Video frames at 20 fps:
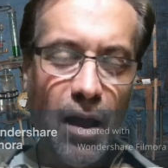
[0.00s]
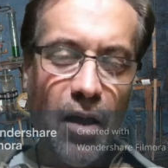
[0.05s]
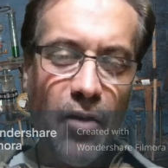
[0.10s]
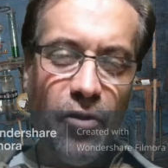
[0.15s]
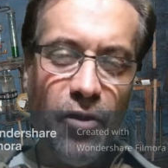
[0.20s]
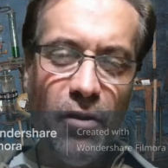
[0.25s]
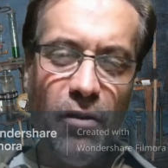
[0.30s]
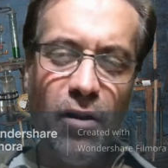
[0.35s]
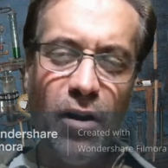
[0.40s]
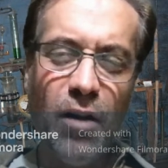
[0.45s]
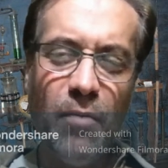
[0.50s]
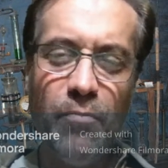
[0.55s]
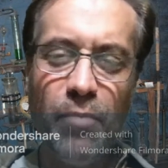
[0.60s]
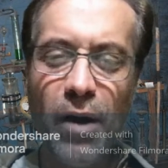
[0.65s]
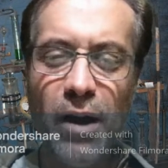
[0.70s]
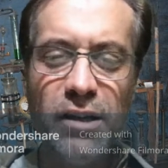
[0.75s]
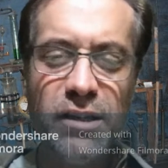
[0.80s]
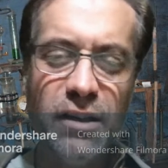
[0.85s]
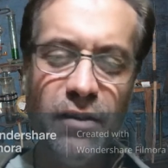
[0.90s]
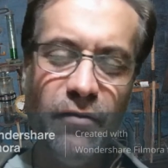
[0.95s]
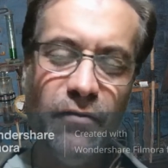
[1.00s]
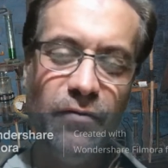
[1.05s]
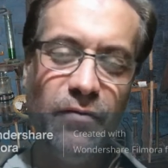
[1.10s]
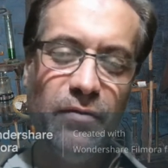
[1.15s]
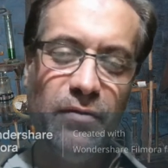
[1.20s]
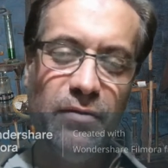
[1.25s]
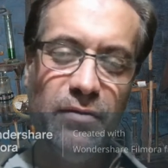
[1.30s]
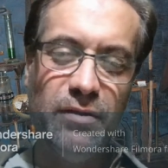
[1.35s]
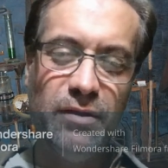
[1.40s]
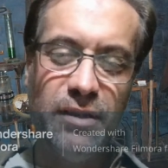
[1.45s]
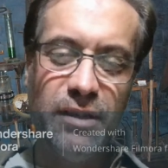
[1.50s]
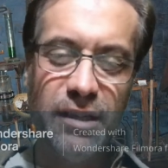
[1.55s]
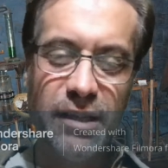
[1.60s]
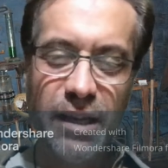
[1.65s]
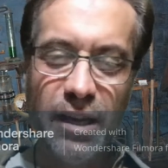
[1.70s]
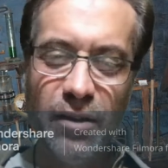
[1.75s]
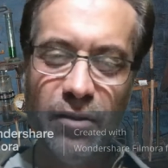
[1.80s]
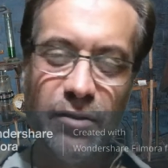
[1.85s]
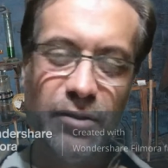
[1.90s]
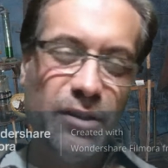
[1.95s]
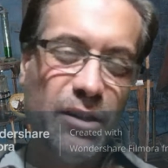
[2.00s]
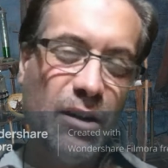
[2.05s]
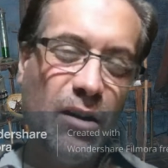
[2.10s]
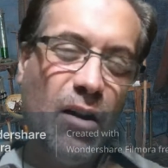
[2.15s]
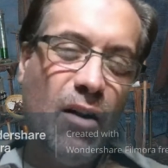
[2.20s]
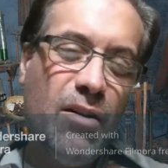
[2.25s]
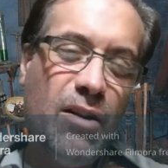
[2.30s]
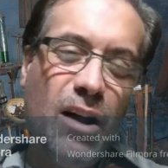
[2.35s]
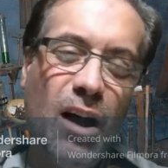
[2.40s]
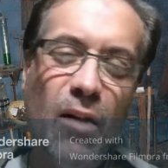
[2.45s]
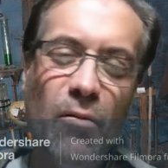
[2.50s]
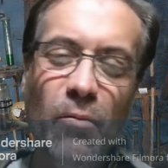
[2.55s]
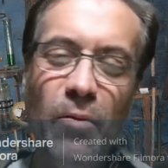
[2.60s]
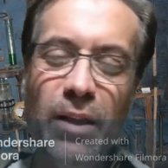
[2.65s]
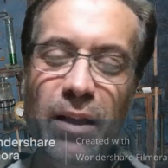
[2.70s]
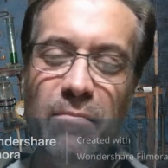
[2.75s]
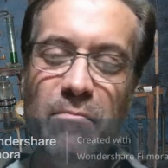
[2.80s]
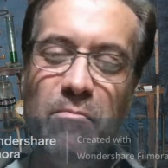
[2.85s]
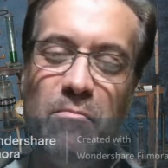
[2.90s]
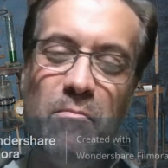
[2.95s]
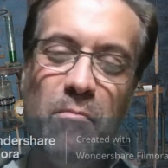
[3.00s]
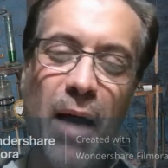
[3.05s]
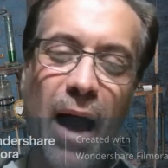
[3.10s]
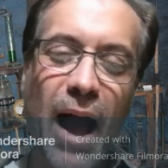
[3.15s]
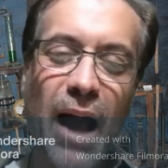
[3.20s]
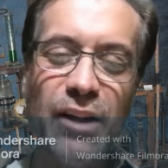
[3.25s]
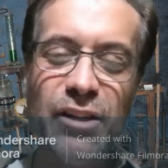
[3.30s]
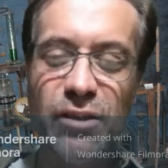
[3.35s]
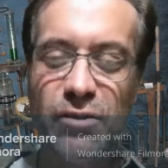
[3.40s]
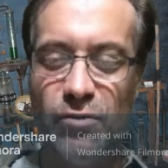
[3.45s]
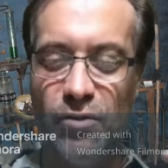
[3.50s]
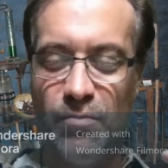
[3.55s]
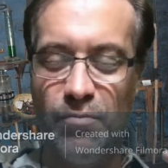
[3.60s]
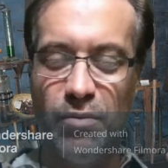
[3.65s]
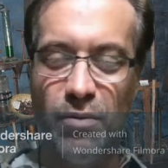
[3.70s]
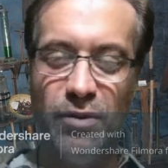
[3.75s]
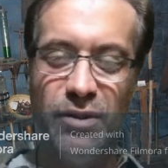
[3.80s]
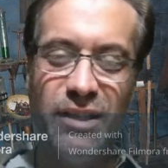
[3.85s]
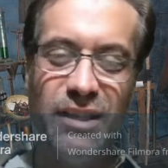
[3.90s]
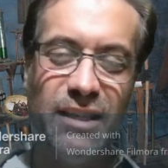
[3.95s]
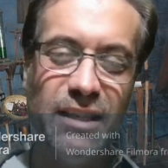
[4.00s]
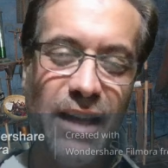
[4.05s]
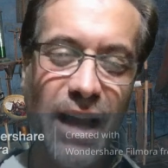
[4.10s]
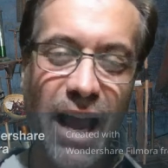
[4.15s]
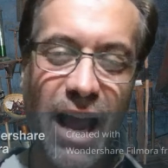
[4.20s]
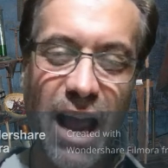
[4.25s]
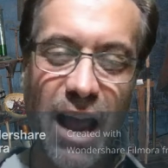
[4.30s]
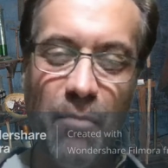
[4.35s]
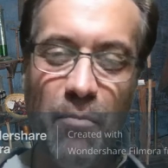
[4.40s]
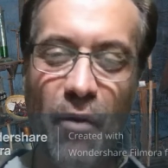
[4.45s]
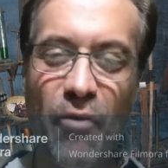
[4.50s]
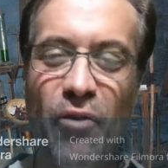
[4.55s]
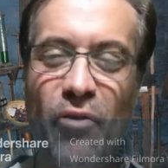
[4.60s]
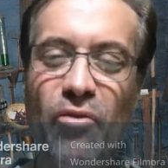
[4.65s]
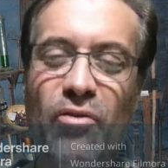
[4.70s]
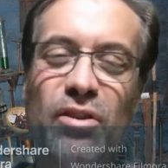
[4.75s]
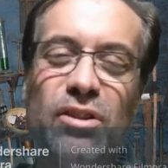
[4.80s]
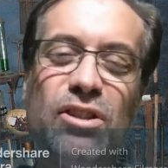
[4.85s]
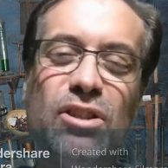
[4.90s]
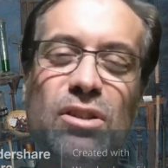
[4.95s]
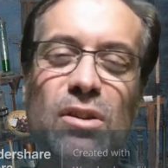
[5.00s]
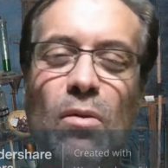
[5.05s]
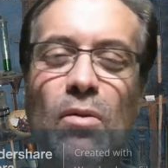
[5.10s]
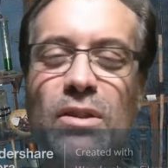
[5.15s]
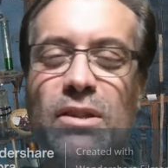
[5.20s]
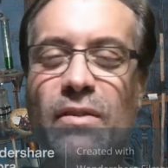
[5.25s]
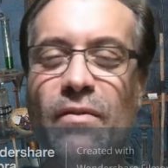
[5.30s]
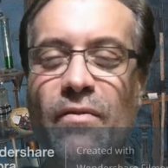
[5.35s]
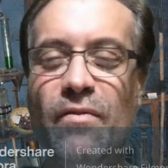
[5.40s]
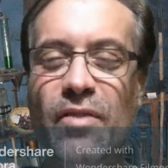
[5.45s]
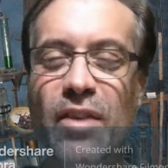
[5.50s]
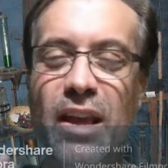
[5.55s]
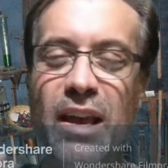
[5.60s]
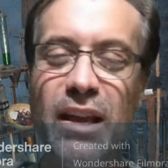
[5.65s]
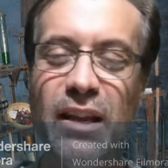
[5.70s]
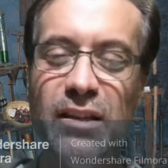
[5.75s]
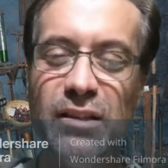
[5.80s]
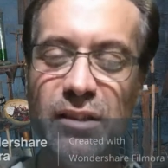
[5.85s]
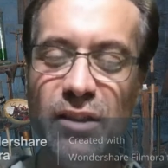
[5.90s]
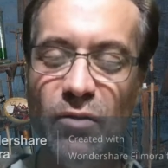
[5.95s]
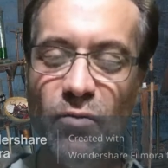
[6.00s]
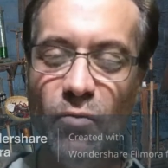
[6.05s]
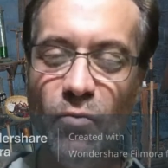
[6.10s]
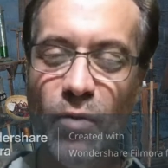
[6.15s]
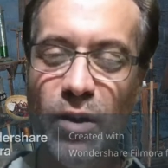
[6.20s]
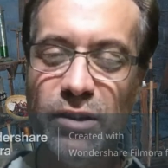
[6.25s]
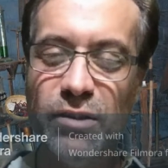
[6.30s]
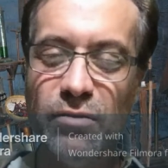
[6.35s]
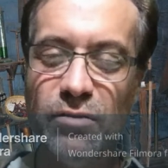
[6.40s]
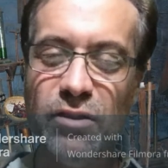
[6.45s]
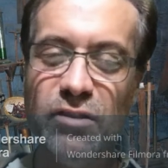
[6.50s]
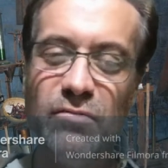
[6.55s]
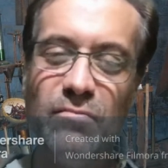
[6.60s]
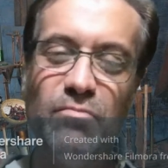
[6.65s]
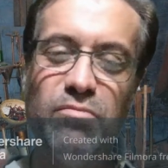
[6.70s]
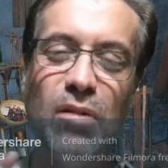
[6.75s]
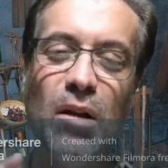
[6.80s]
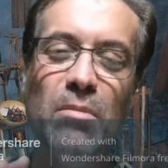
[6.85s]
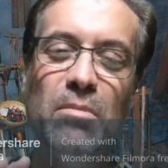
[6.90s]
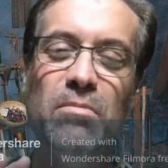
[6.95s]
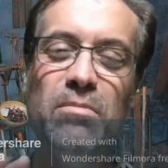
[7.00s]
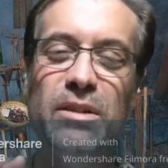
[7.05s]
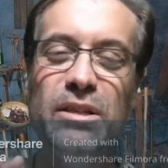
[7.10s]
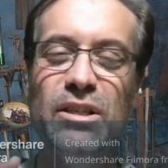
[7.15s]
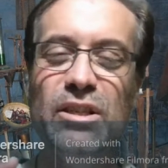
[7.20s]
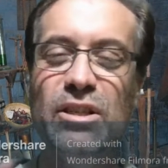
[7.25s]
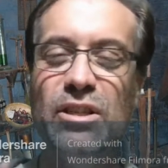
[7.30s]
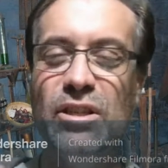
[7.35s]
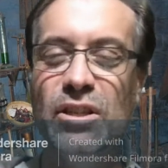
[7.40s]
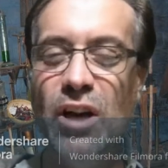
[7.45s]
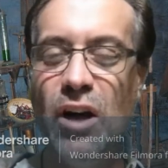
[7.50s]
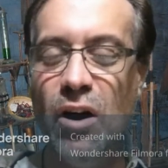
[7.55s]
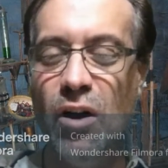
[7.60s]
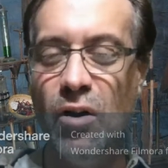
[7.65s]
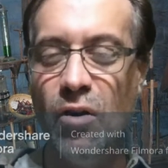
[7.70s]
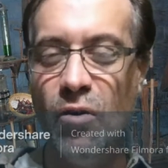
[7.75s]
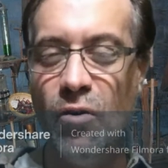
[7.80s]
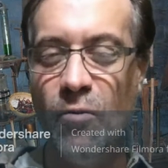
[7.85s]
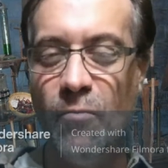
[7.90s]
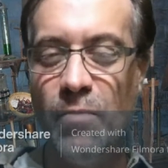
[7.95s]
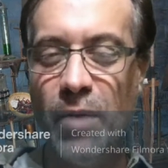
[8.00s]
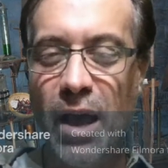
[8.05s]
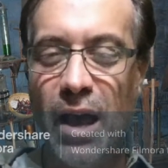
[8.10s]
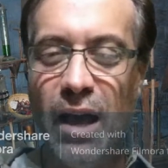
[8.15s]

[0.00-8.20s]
There are a bunch of skills that are not really magical per se, but they're the sorts of things that wizards would probably know,